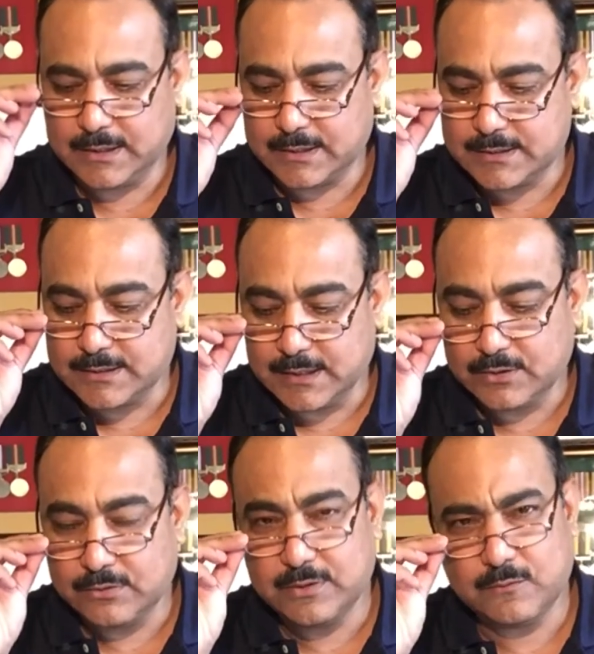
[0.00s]
Silk
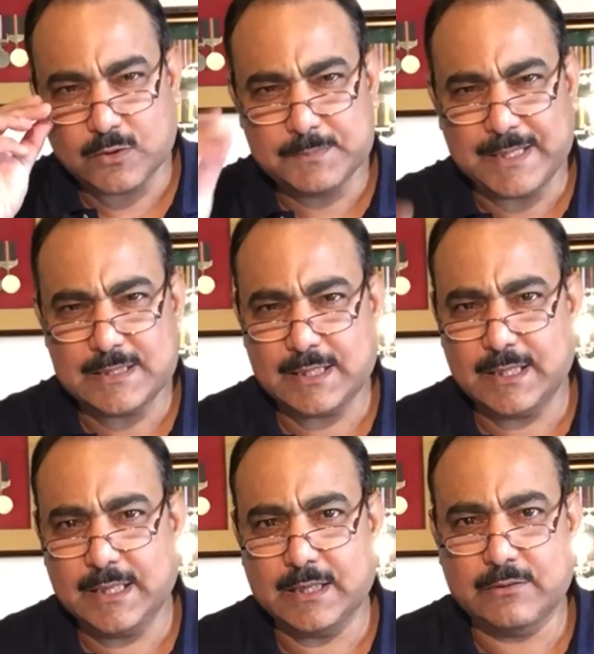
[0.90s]
Route was
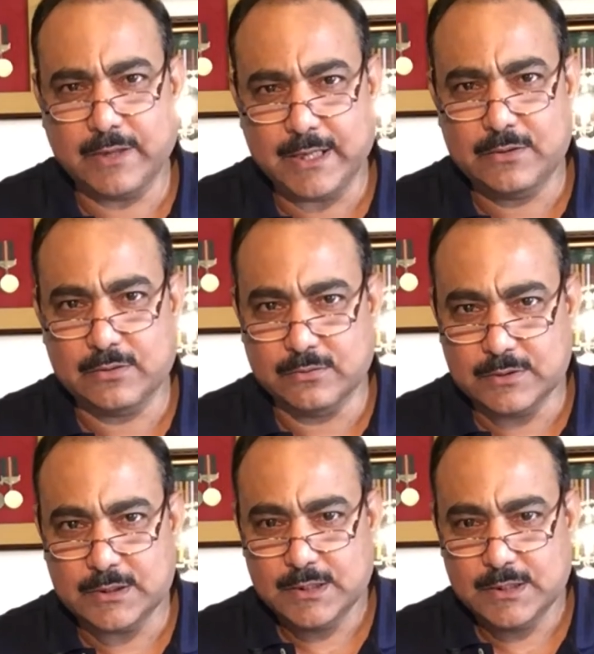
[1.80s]
basically a trade route